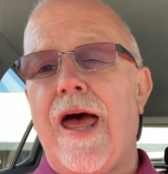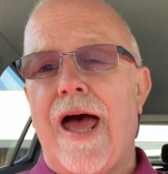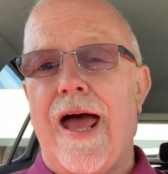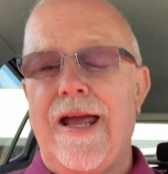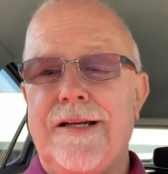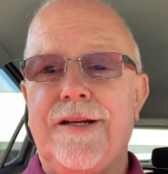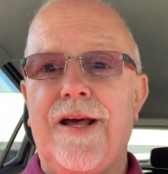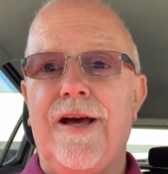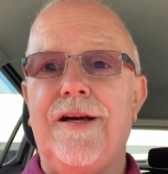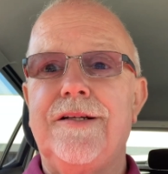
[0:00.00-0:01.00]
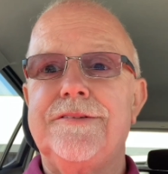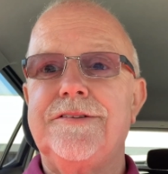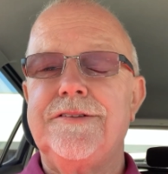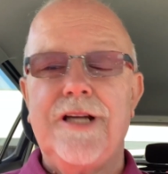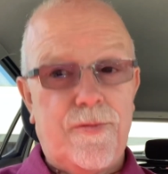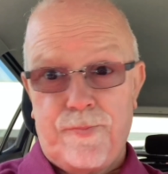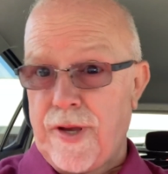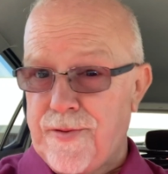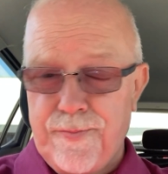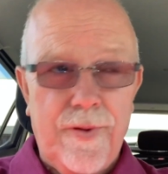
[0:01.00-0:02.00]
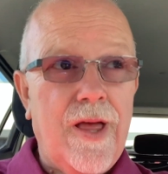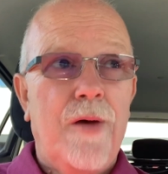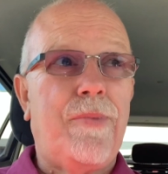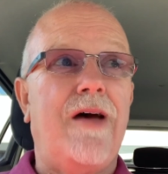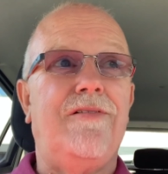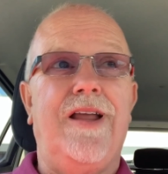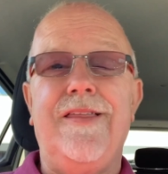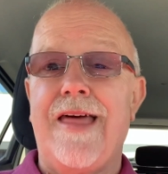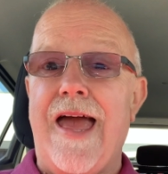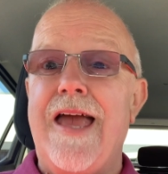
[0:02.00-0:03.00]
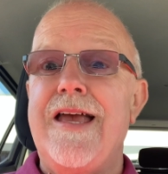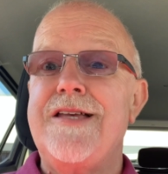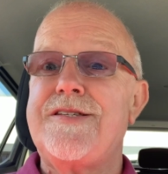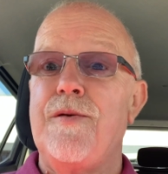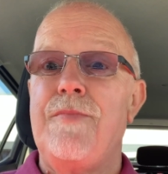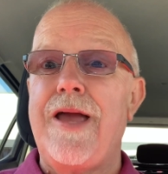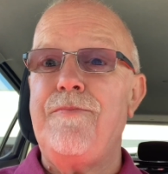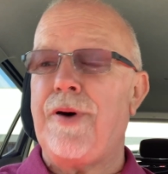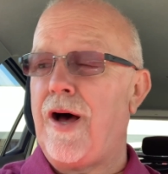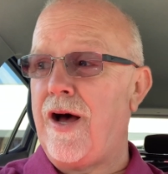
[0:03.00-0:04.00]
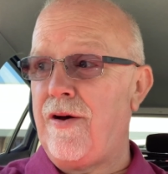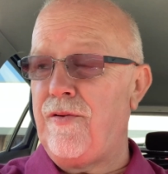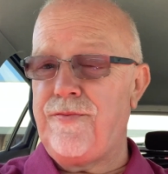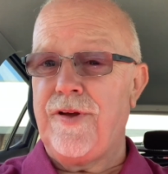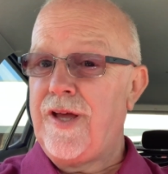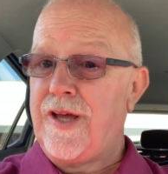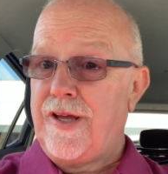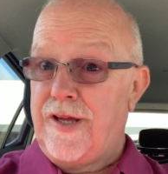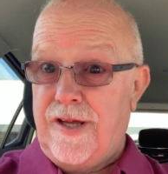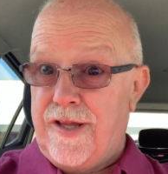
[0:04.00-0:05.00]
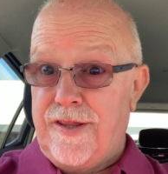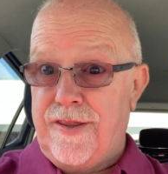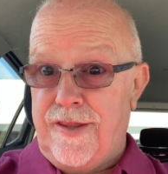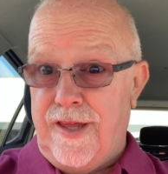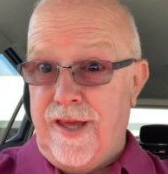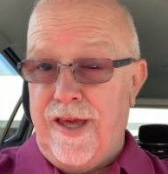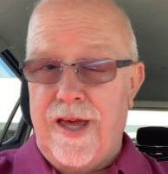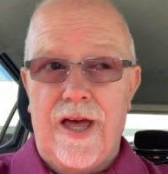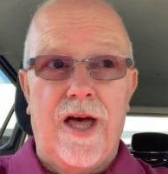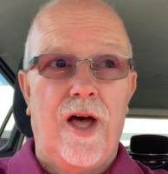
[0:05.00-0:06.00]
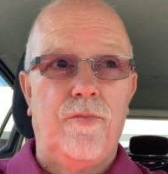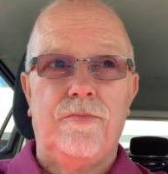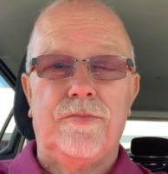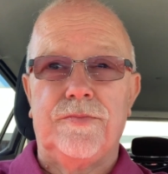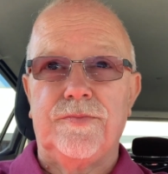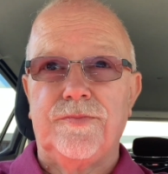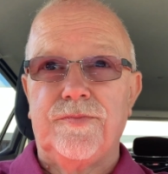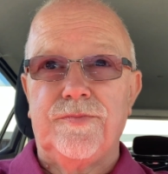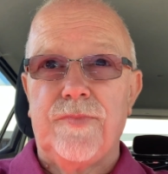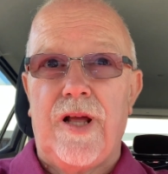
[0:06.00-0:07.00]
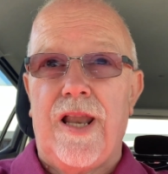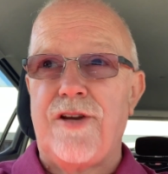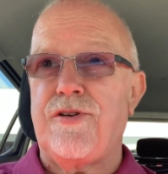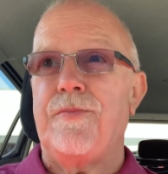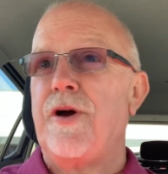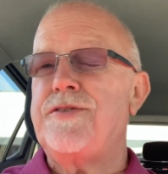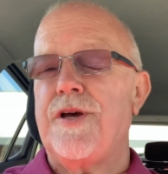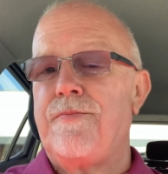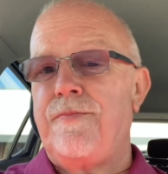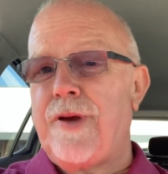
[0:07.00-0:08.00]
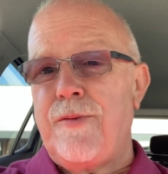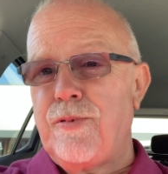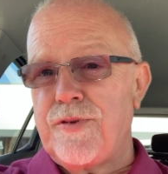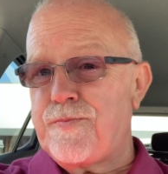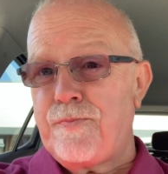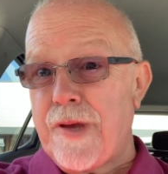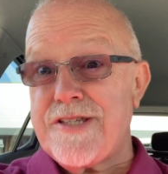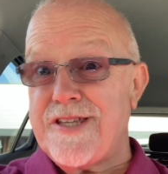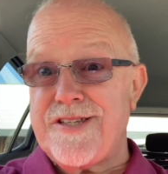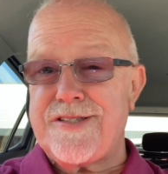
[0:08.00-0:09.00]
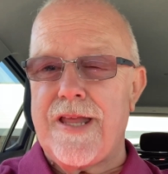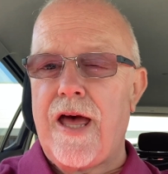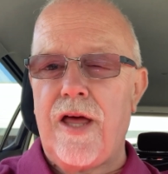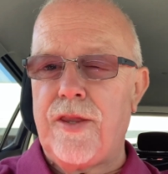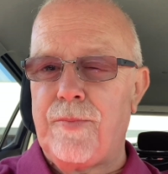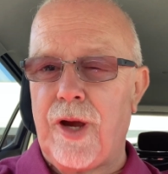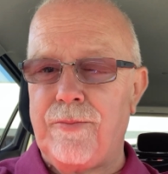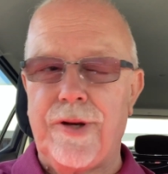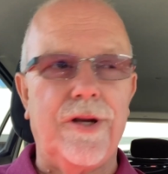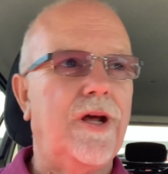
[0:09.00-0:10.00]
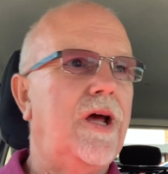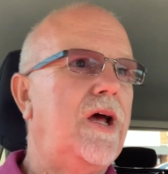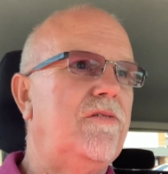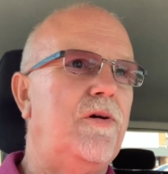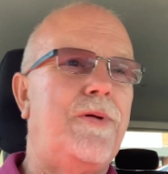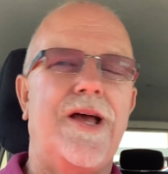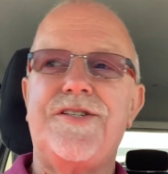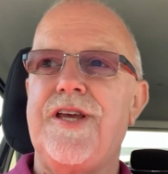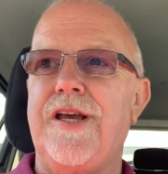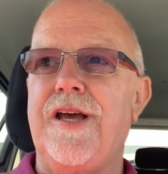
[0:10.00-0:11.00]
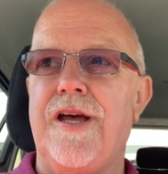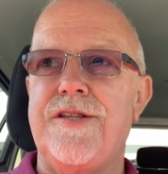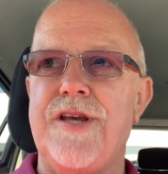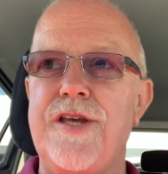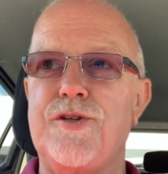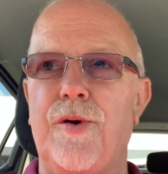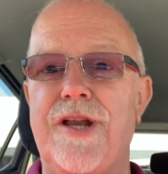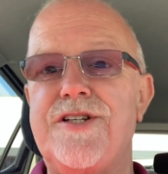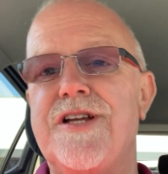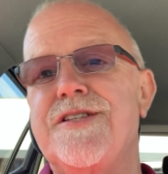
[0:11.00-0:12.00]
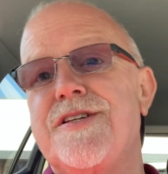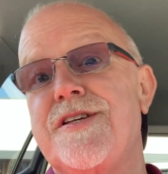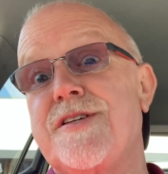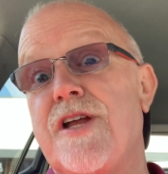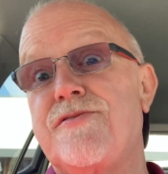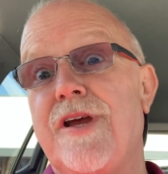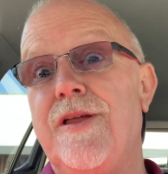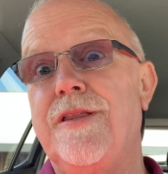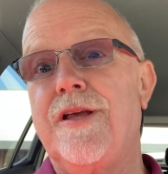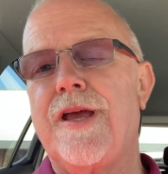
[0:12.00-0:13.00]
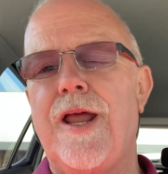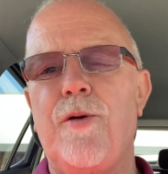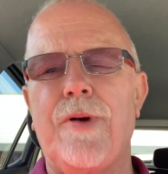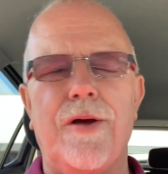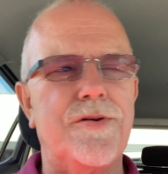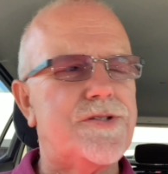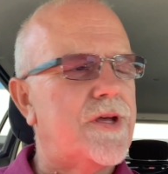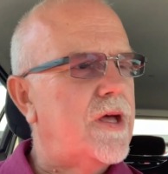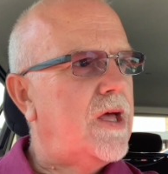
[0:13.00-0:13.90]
And apparently that is the main part of the electric motor people's business net at the moment, replacing diesel engines, etc., in canal boats.